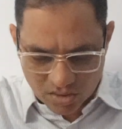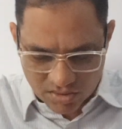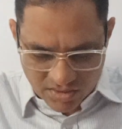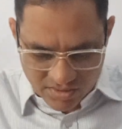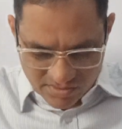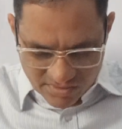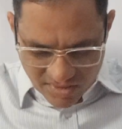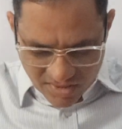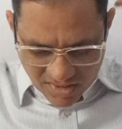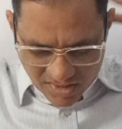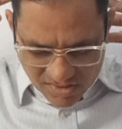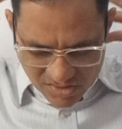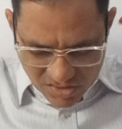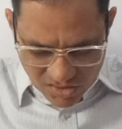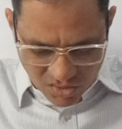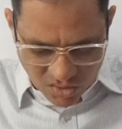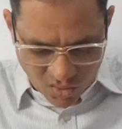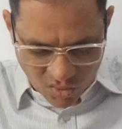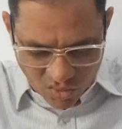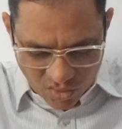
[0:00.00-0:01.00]
They realize
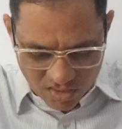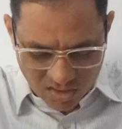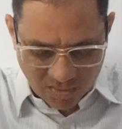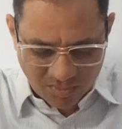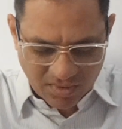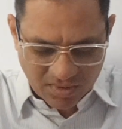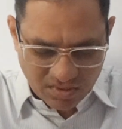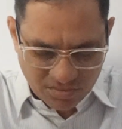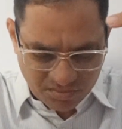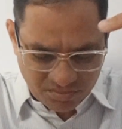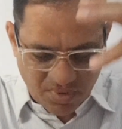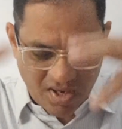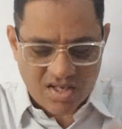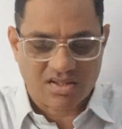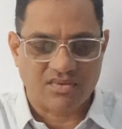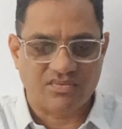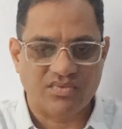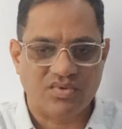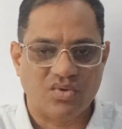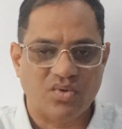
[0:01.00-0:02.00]
the whole, they become part
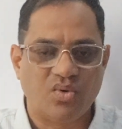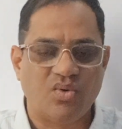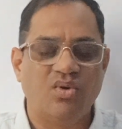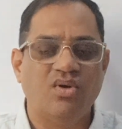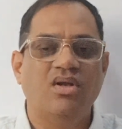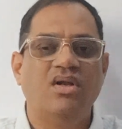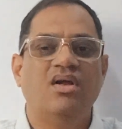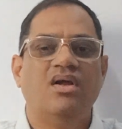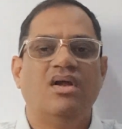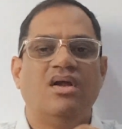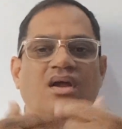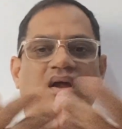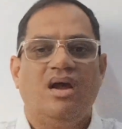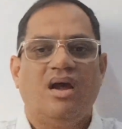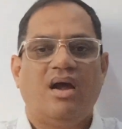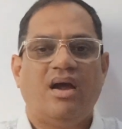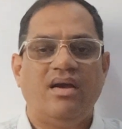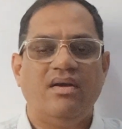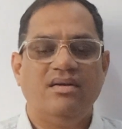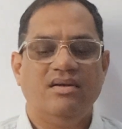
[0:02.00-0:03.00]
of the whole,
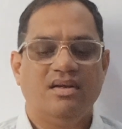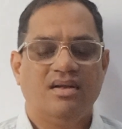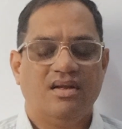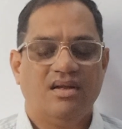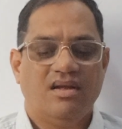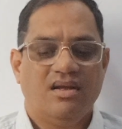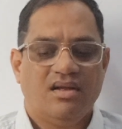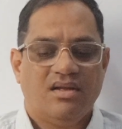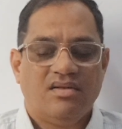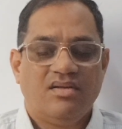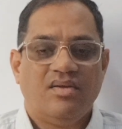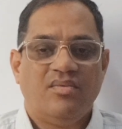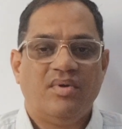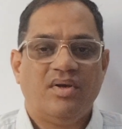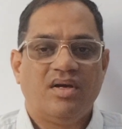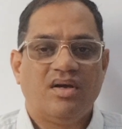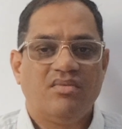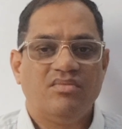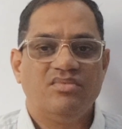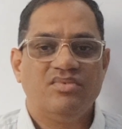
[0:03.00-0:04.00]
and they
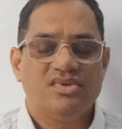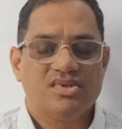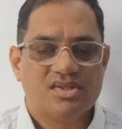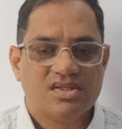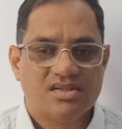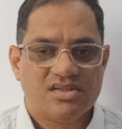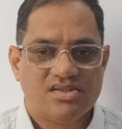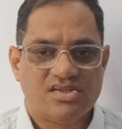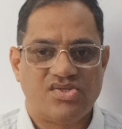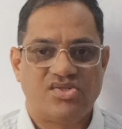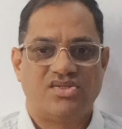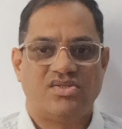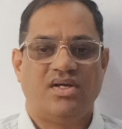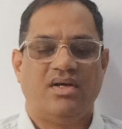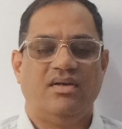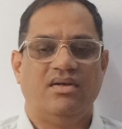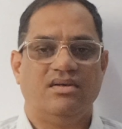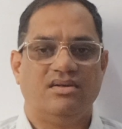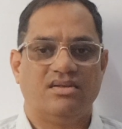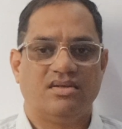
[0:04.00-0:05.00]
become
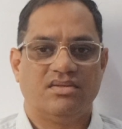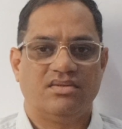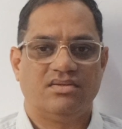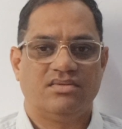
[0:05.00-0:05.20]
saint.